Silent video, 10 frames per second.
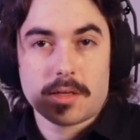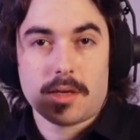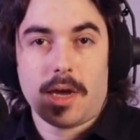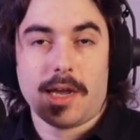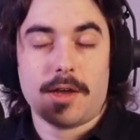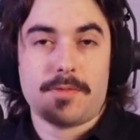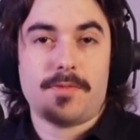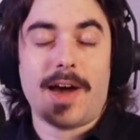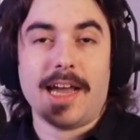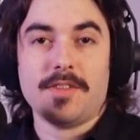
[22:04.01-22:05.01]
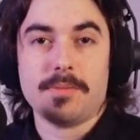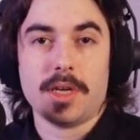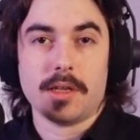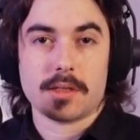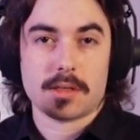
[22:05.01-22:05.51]
I got 5
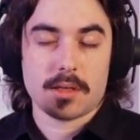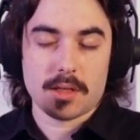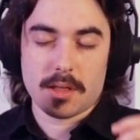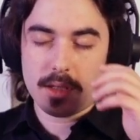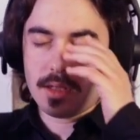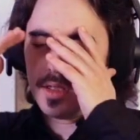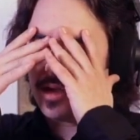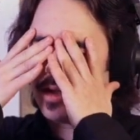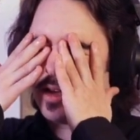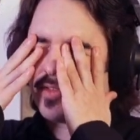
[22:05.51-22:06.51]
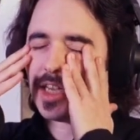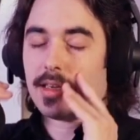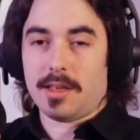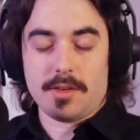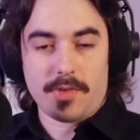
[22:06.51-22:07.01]
minutes.
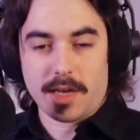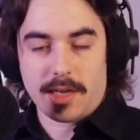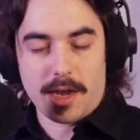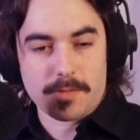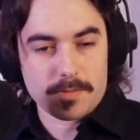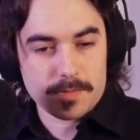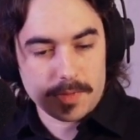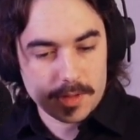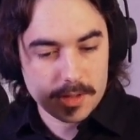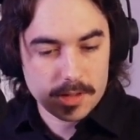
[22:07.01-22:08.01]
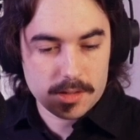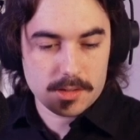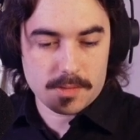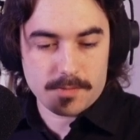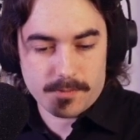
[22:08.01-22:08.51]
If I can't
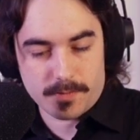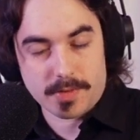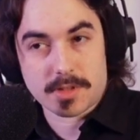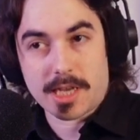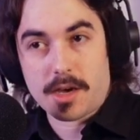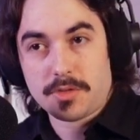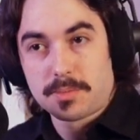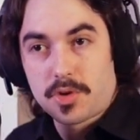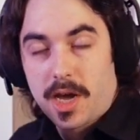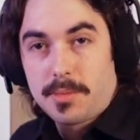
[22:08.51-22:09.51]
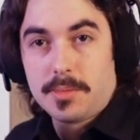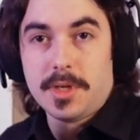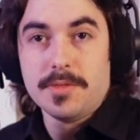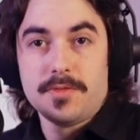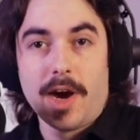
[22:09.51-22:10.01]
solve your problem
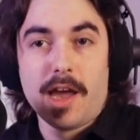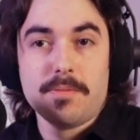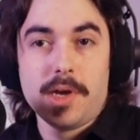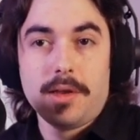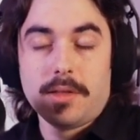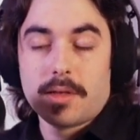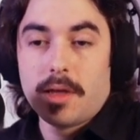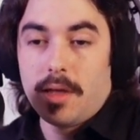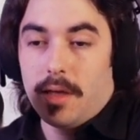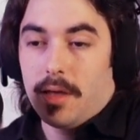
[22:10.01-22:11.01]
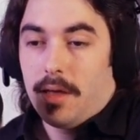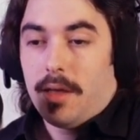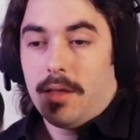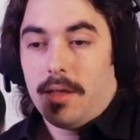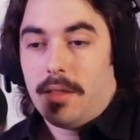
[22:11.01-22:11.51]
in 5 minutes,
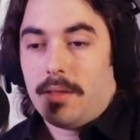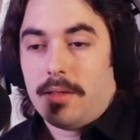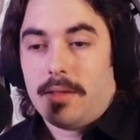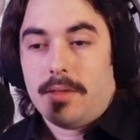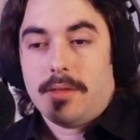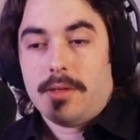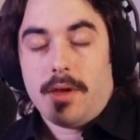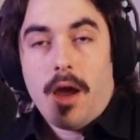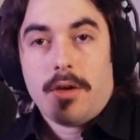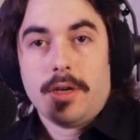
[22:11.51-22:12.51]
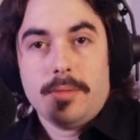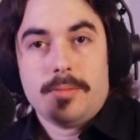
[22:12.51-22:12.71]
sorry.